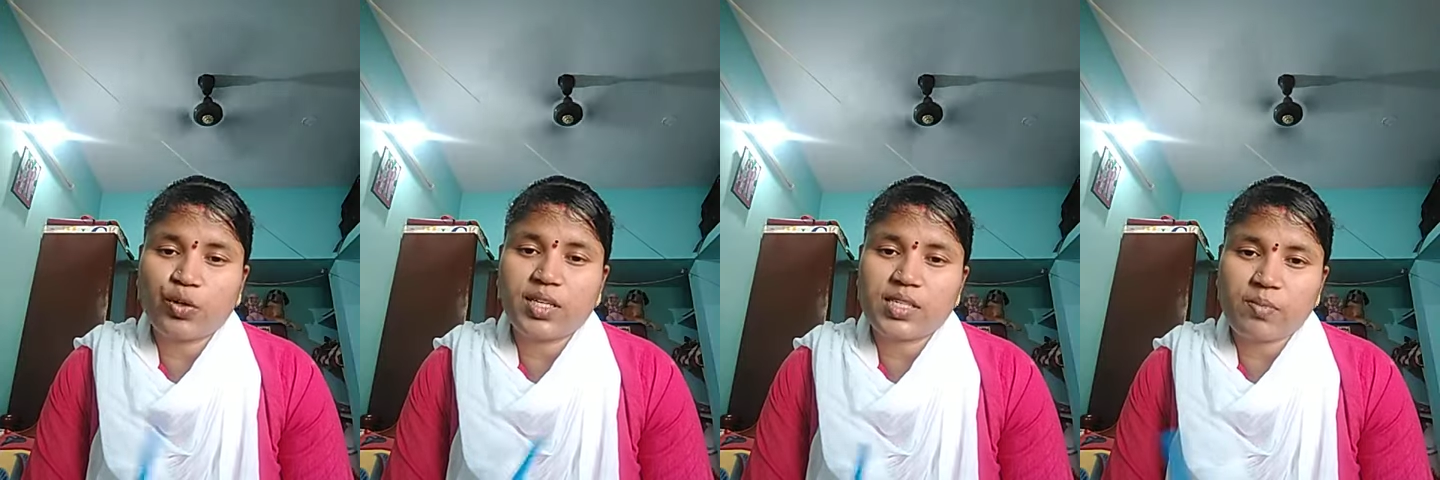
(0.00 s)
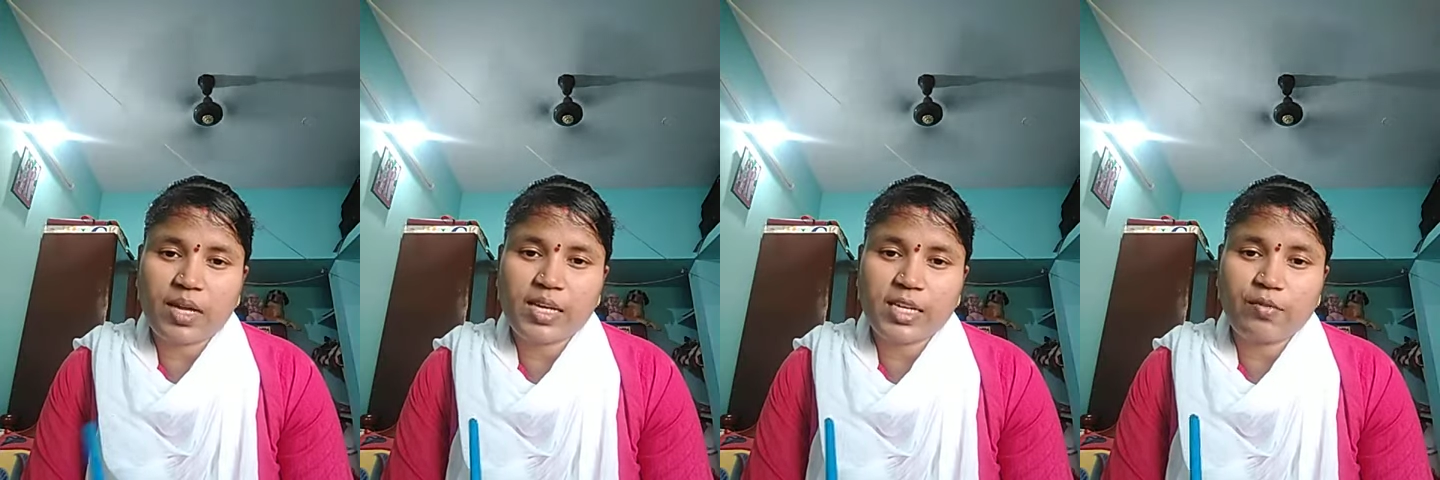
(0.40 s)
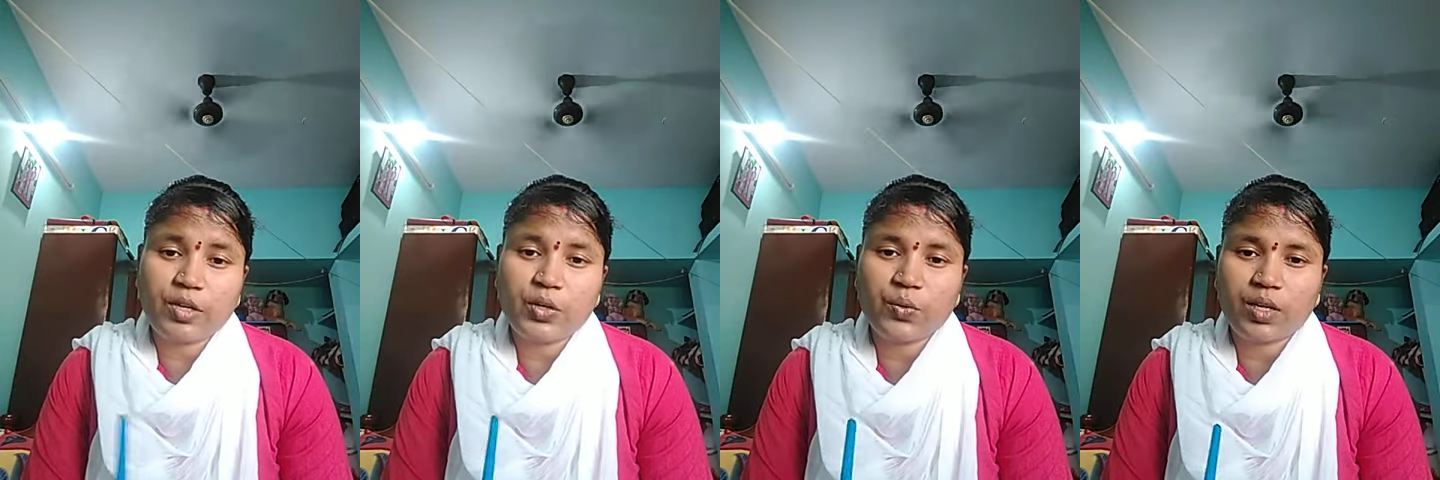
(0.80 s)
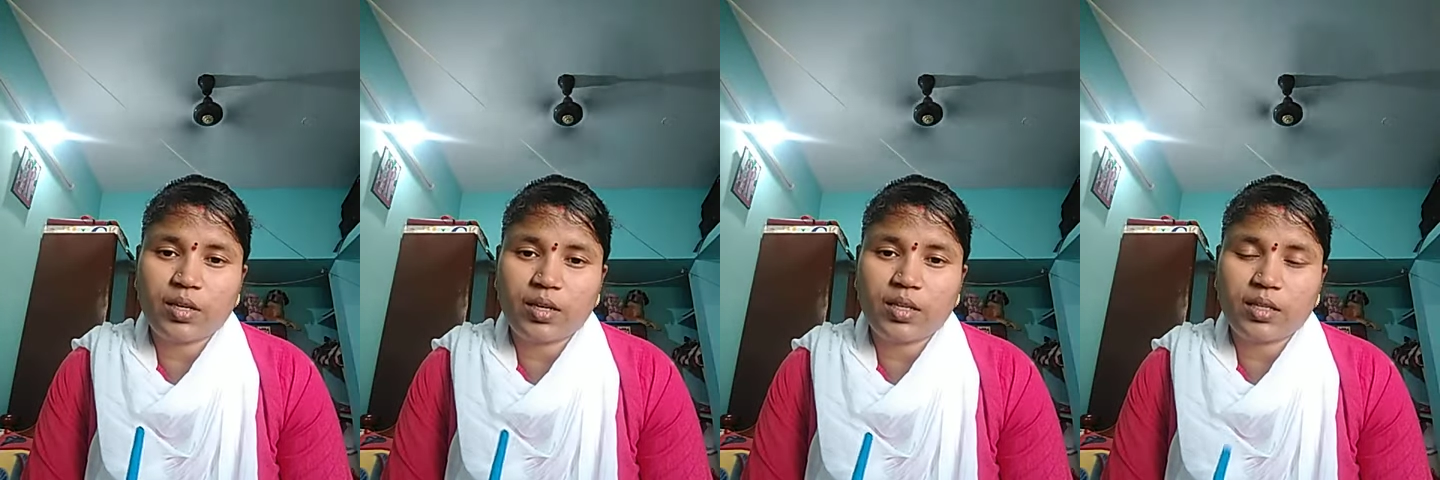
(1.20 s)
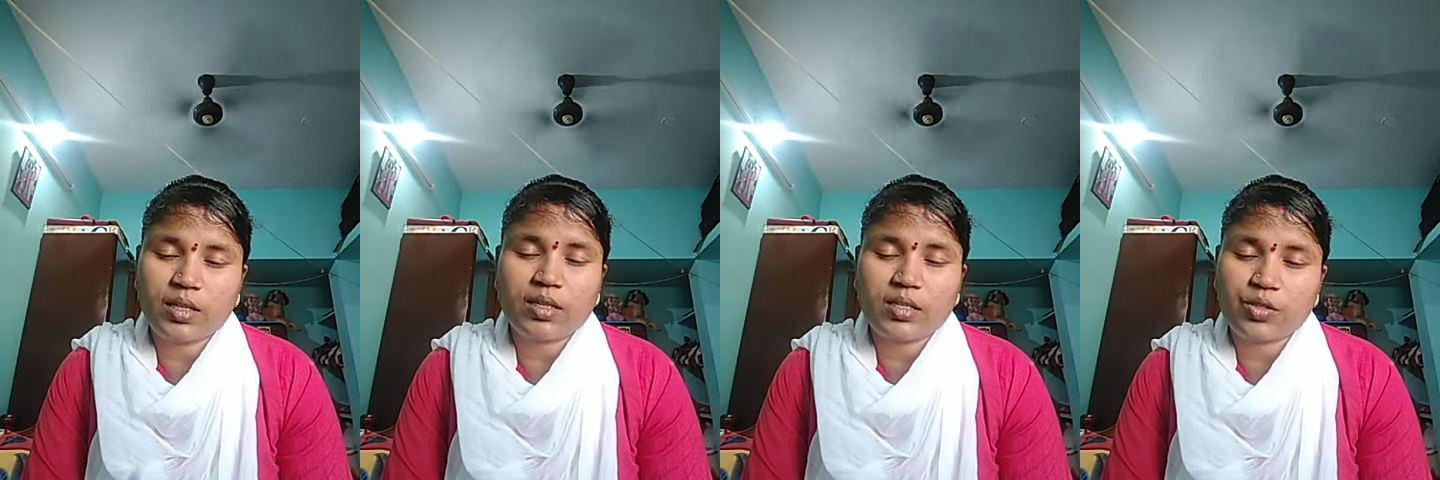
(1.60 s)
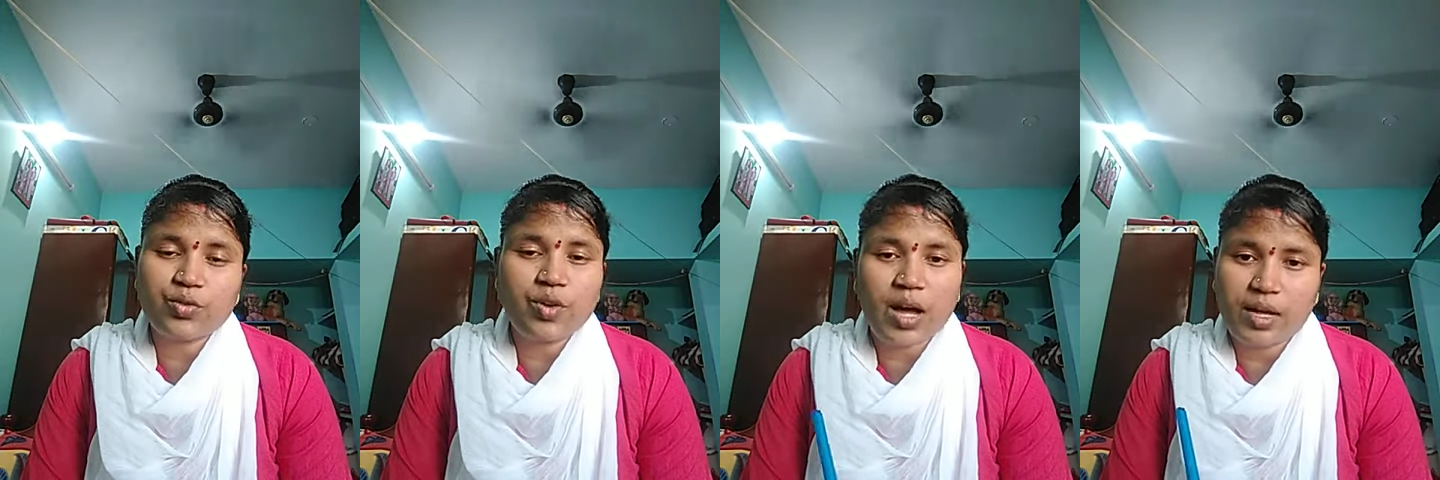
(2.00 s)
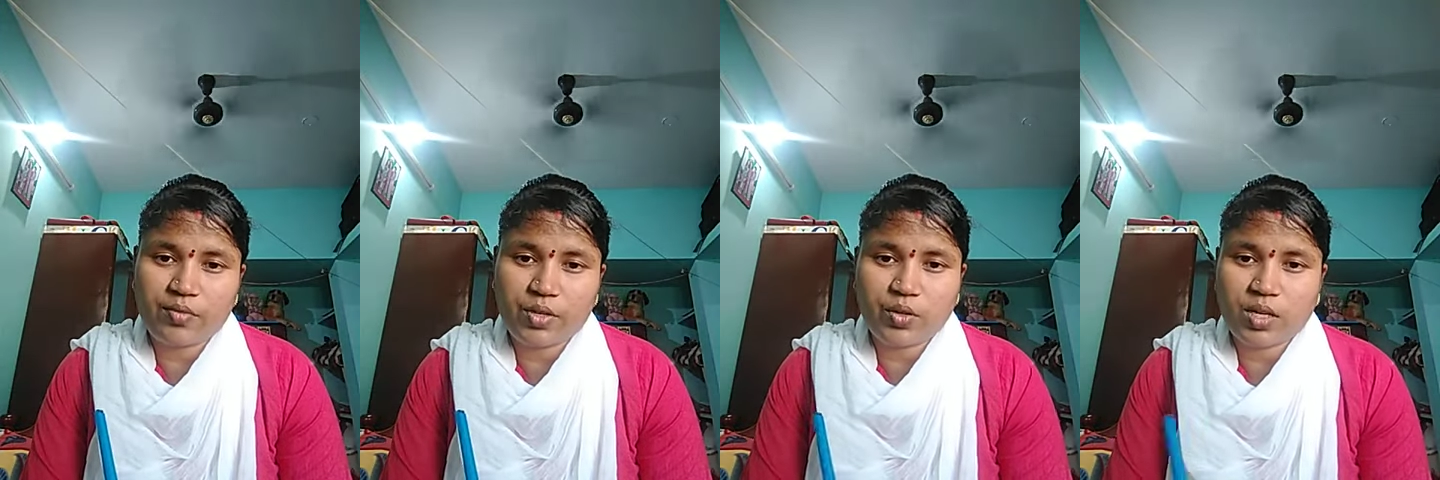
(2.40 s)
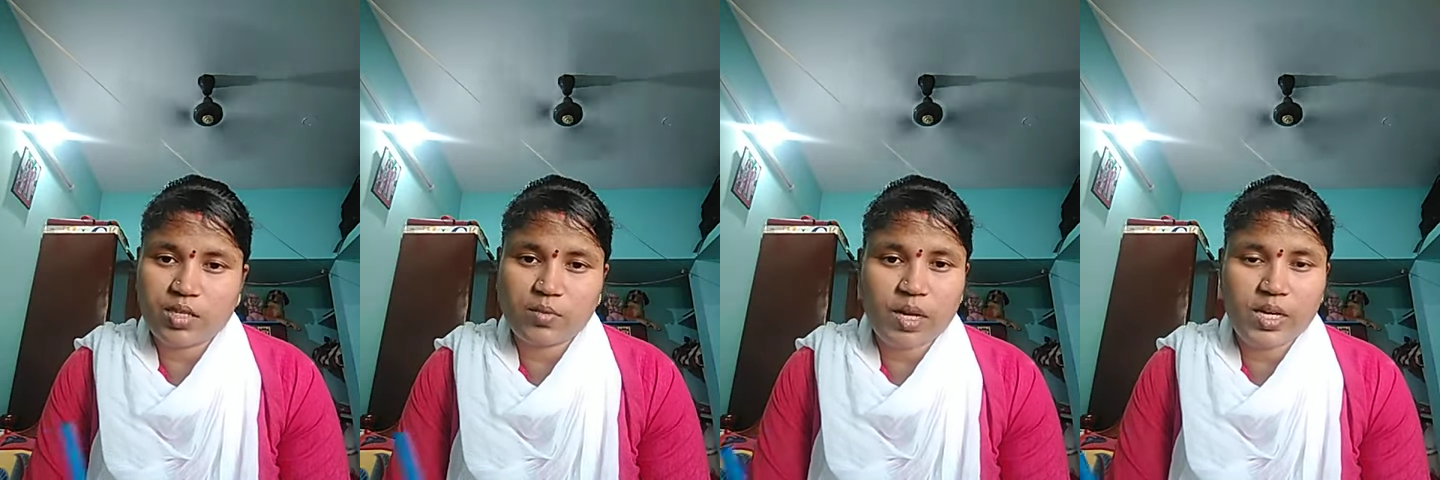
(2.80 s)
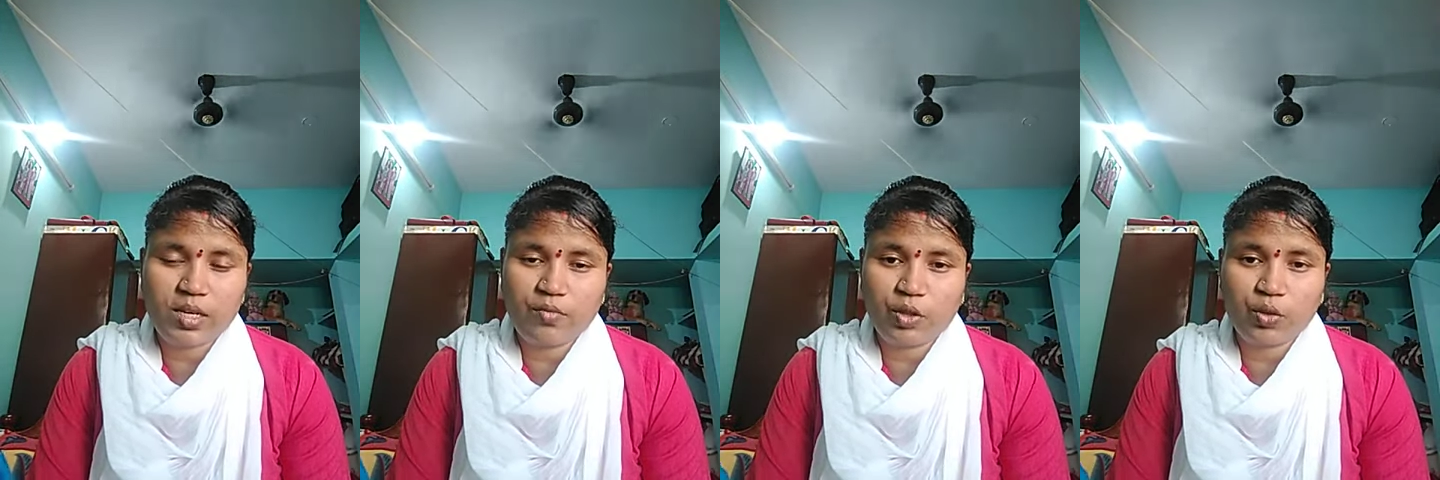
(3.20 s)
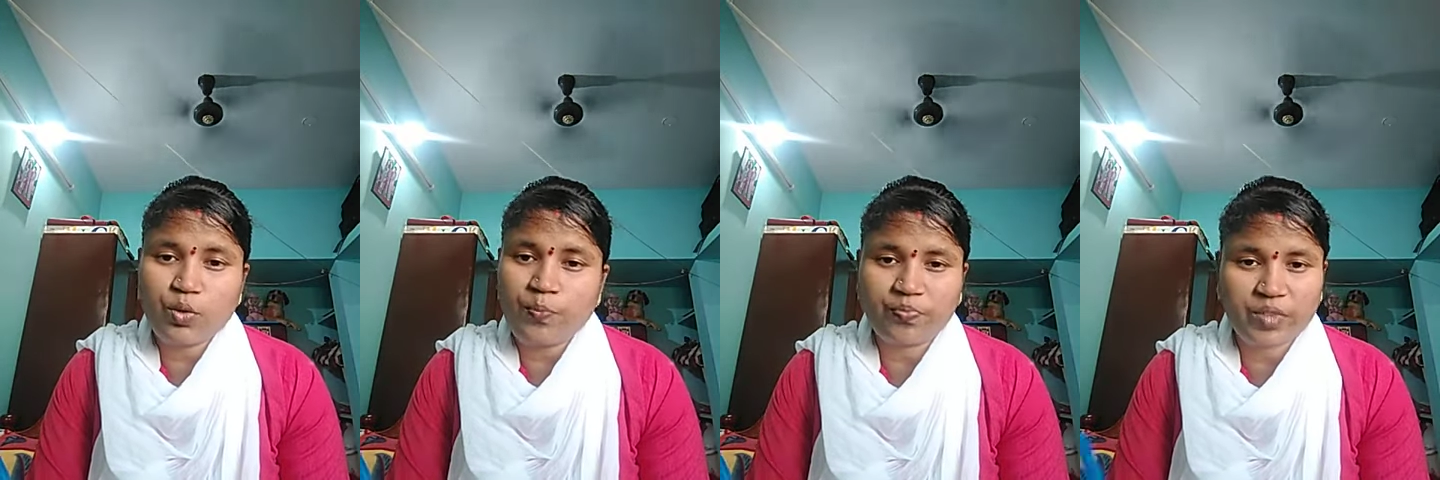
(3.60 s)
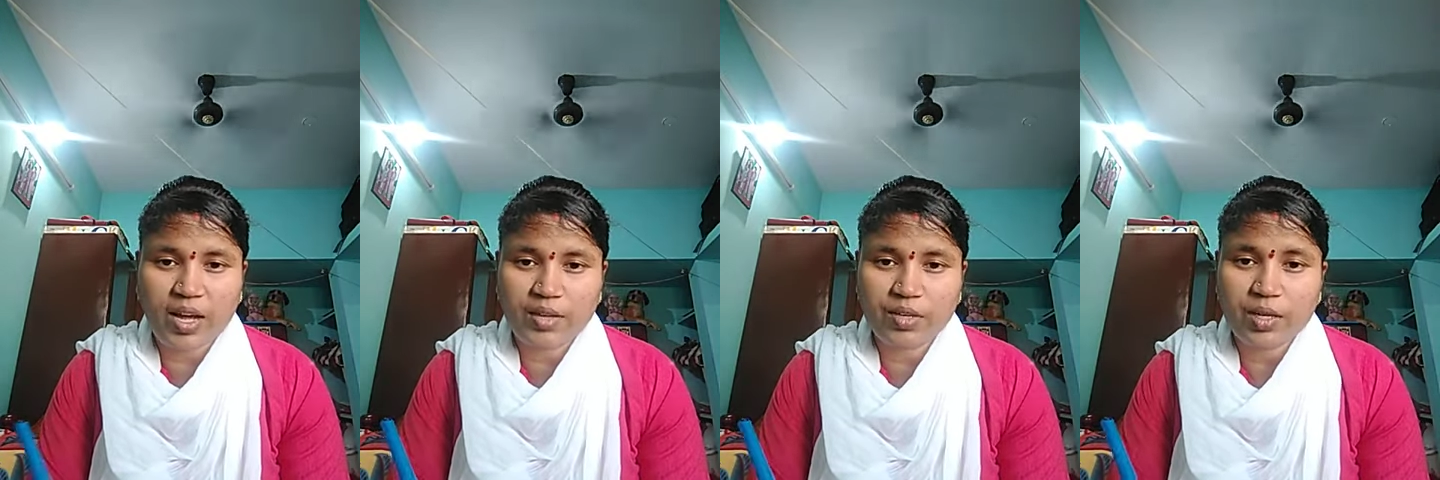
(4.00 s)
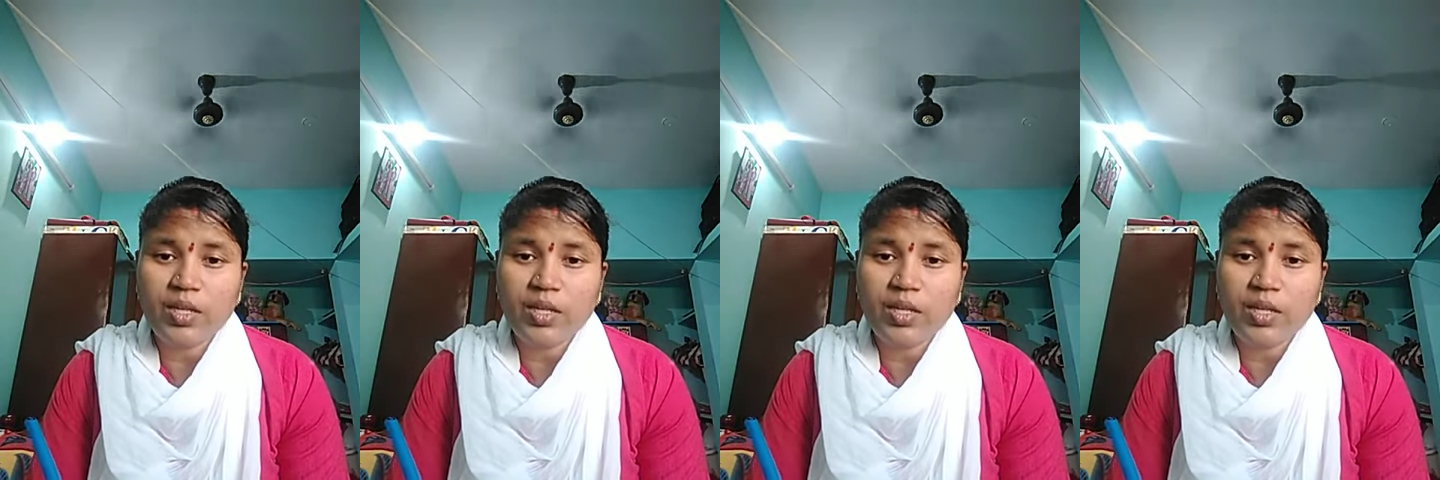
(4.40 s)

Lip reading: it is mainly given to through IV. Okay, it is mainly given through IV.